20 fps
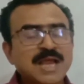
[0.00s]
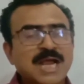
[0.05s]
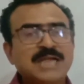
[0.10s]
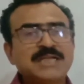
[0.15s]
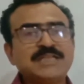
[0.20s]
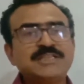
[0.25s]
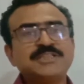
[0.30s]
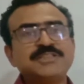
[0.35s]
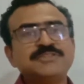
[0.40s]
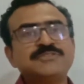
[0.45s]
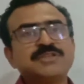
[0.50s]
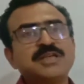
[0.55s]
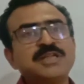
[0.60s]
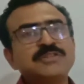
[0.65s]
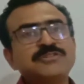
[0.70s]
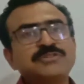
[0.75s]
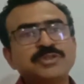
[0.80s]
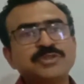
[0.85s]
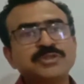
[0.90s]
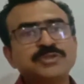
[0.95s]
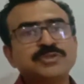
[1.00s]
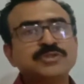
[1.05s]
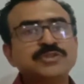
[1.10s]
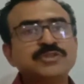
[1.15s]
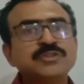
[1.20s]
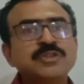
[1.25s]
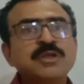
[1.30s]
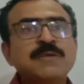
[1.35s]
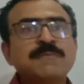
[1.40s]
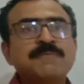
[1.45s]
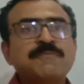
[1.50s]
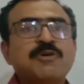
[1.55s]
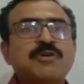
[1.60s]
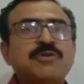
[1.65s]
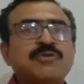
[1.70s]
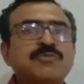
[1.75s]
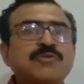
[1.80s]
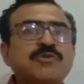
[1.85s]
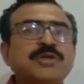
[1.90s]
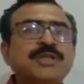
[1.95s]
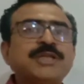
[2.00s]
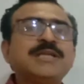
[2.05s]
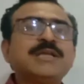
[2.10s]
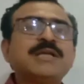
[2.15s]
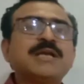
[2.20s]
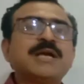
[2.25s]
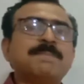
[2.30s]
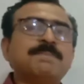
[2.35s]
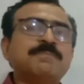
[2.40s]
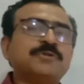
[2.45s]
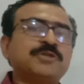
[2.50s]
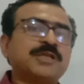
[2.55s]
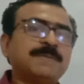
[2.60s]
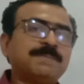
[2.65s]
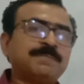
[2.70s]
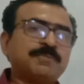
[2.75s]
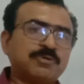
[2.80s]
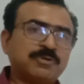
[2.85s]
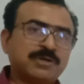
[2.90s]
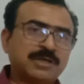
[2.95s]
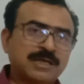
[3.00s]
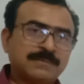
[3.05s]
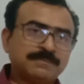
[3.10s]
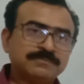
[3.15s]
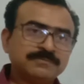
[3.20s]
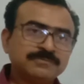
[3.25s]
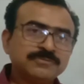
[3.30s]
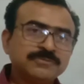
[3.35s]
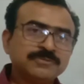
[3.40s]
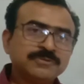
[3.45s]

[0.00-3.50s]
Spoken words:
and it is also used for coding computer program.